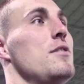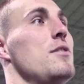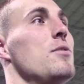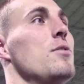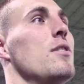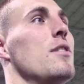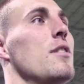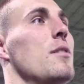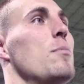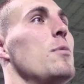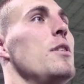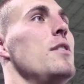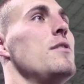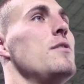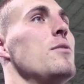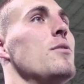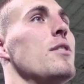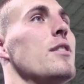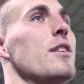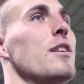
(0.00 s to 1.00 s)
He's doing
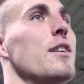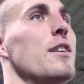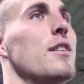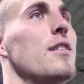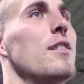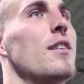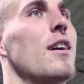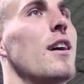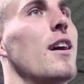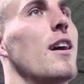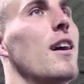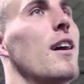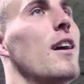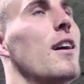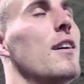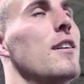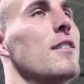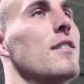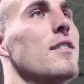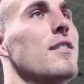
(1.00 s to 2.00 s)
good. You
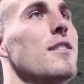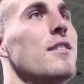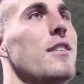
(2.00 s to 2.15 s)
know,